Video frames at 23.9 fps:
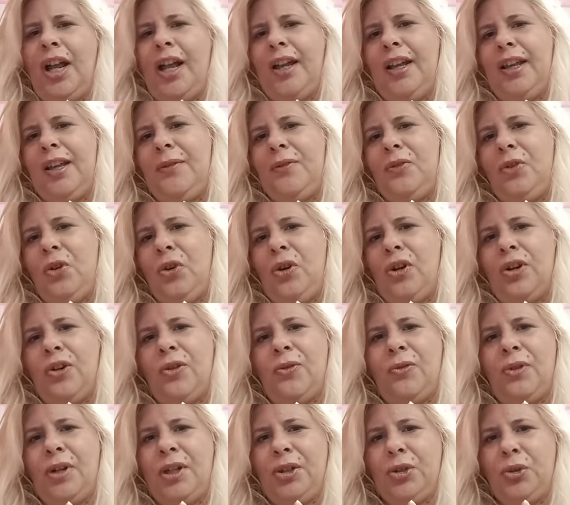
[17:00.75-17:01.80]
like if you are
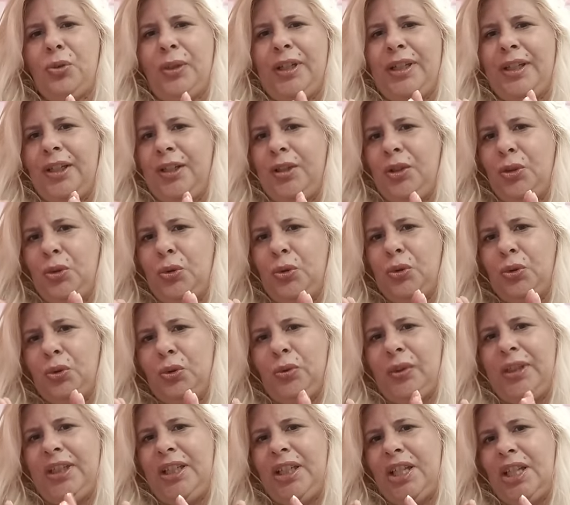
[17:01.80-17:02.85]
over 22,
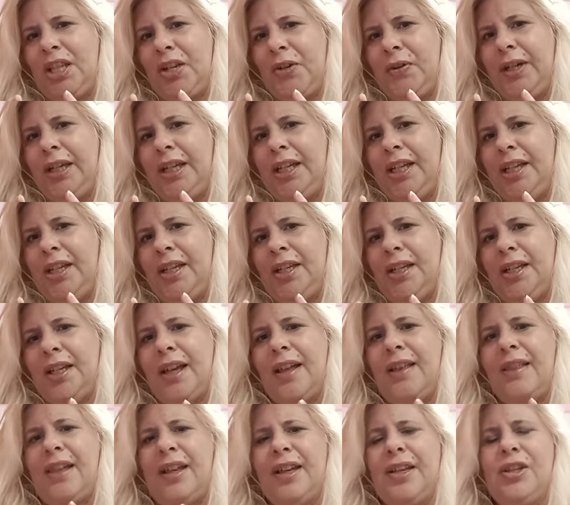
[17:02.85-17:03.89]
23,
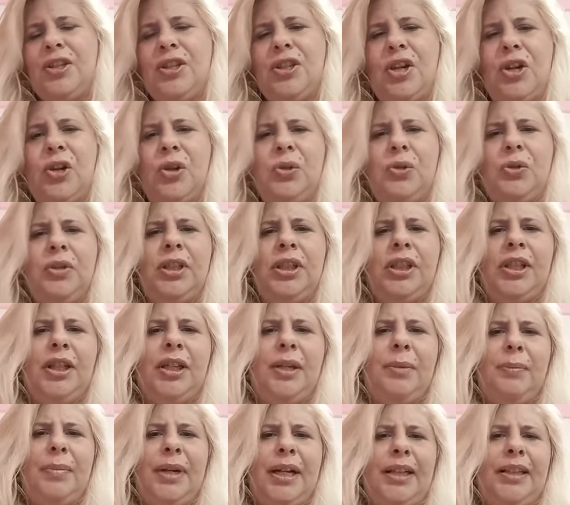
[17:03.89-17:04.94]
I think so.
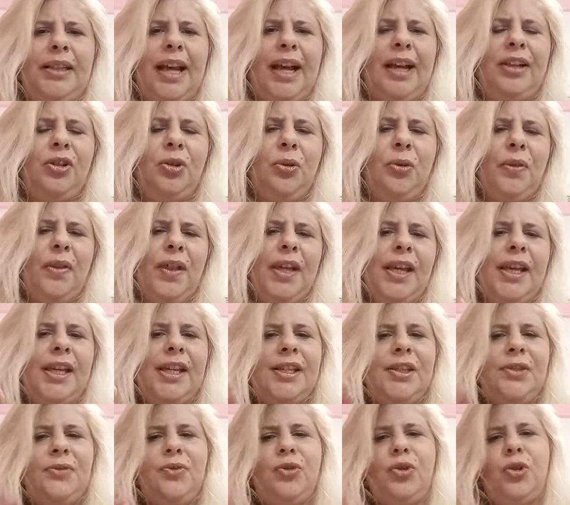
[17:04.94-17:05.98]
But I don't think
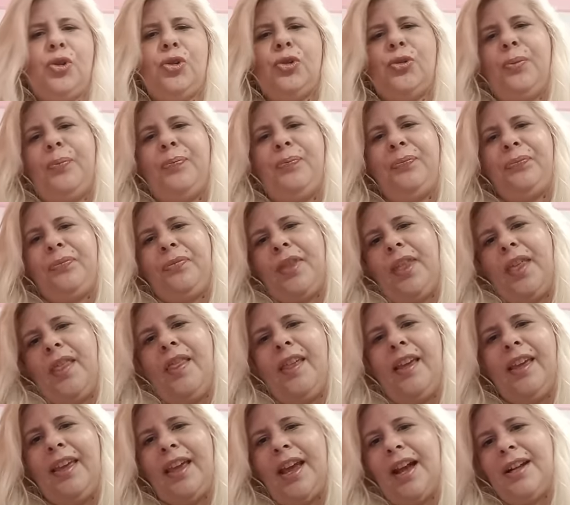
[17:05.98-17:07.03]
it's for
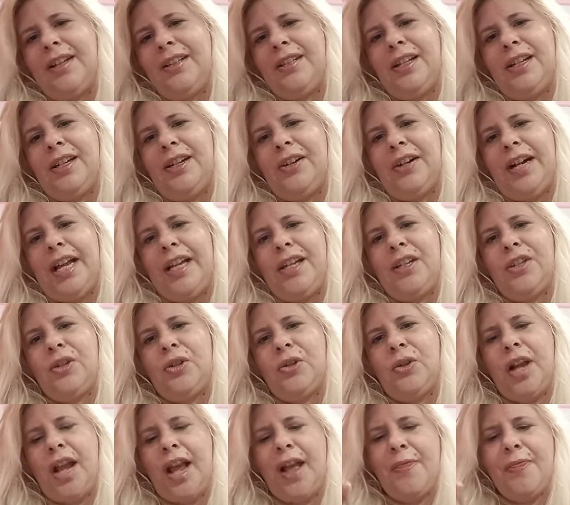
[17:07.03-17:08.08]
the young
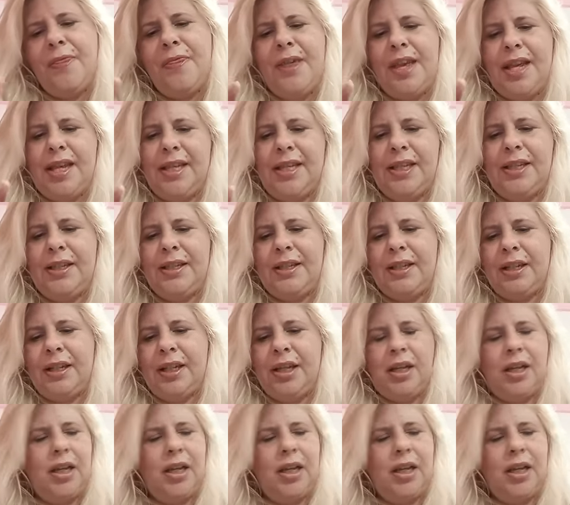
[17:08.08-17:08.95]
generation. And this,